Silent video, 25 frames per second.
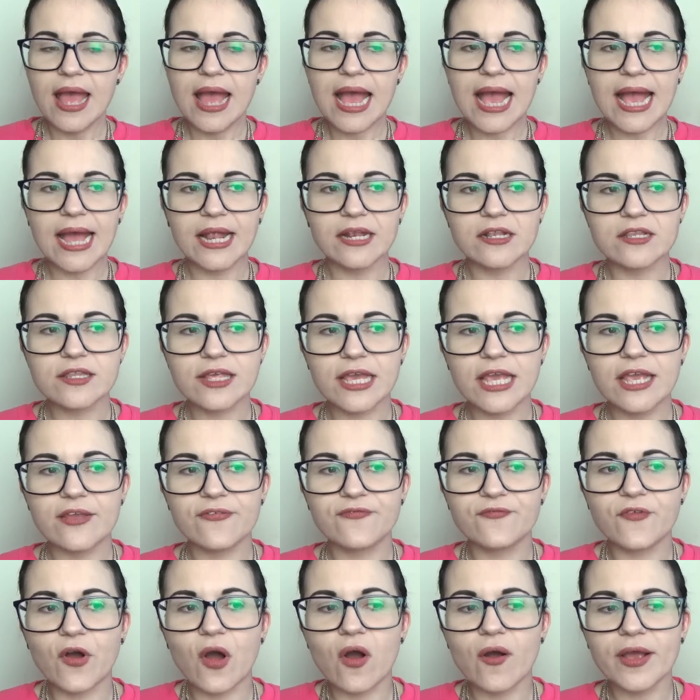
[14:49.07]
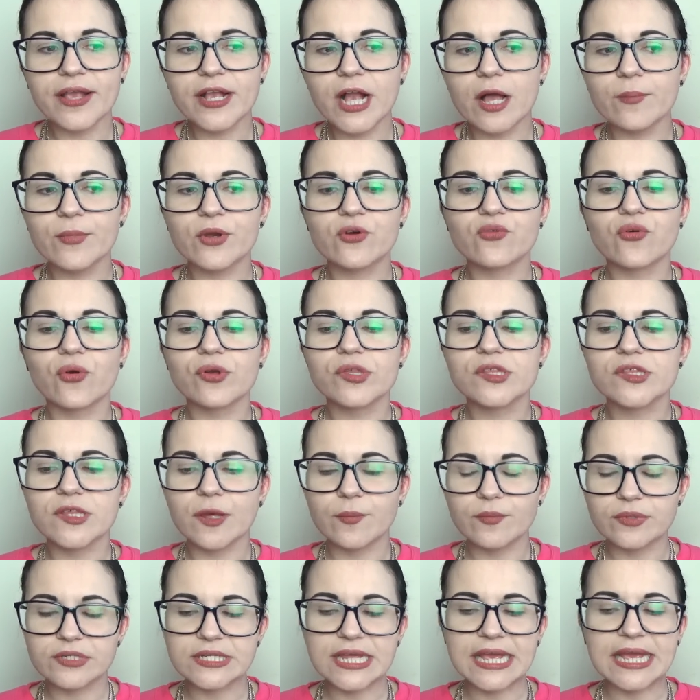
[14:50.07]
And if I come across
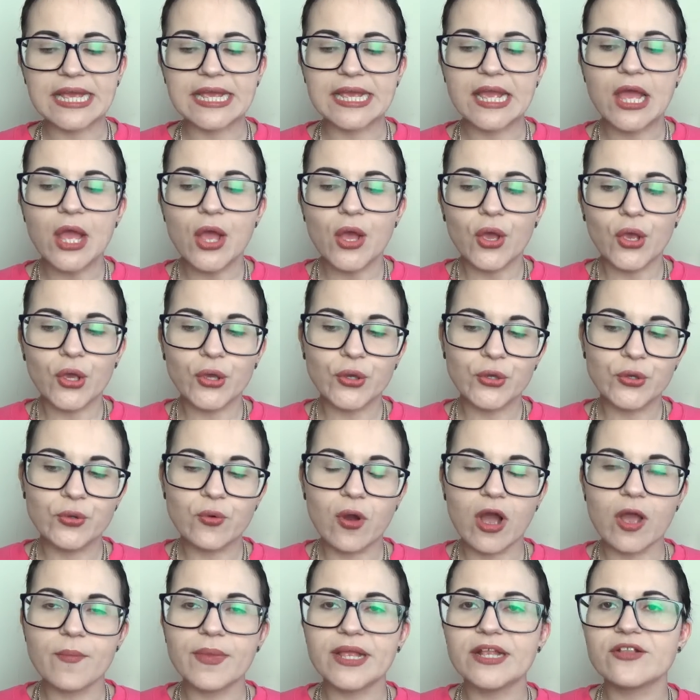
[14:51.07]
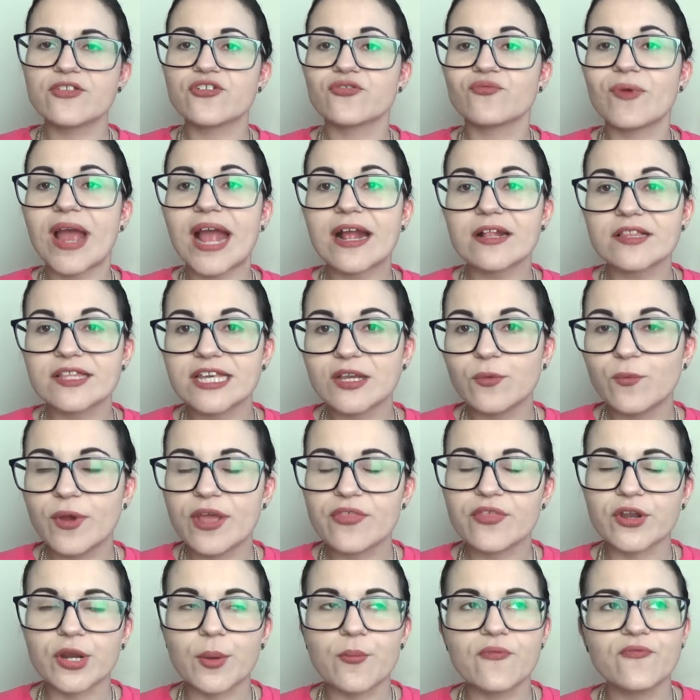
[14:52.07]
somebody who I'm interacting
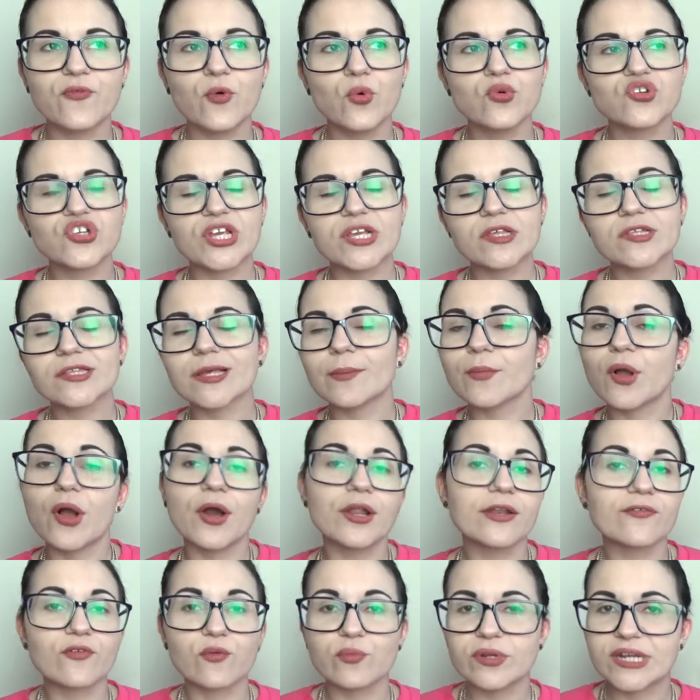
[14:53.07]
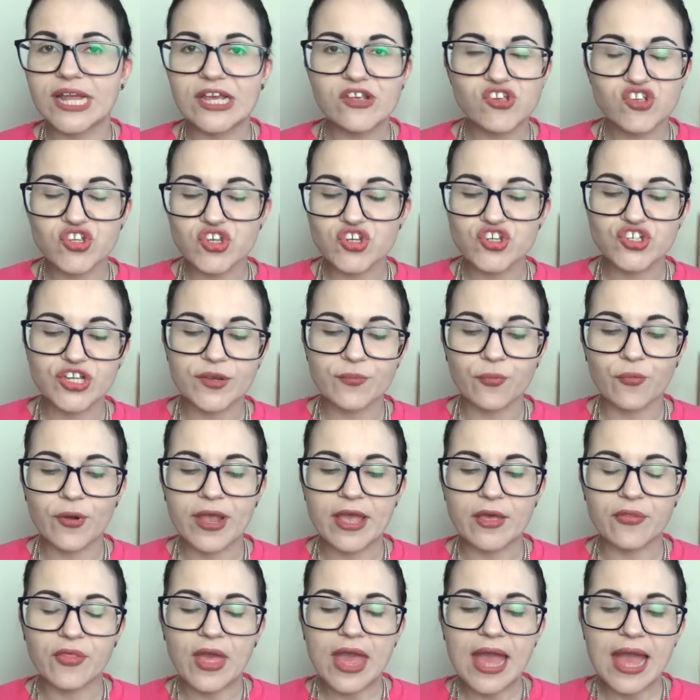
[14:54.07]
with and I'm forging some kind of a relationship
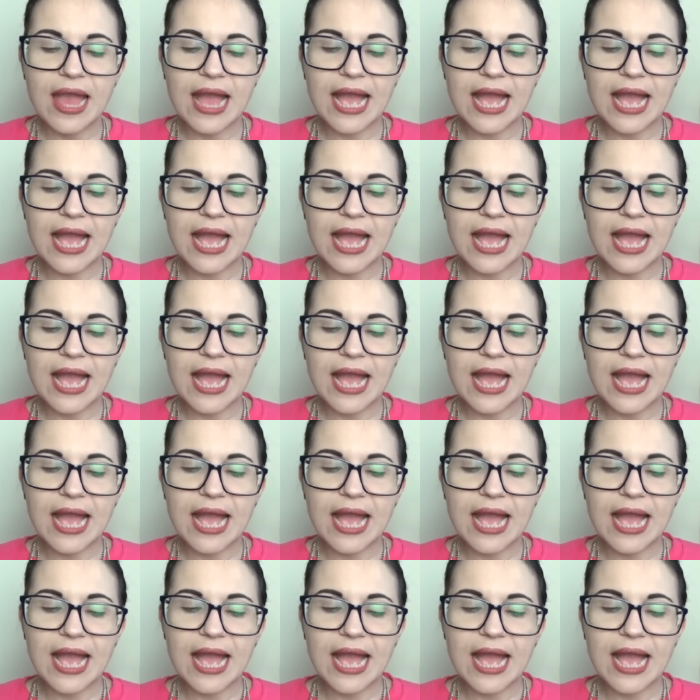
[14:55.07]
with,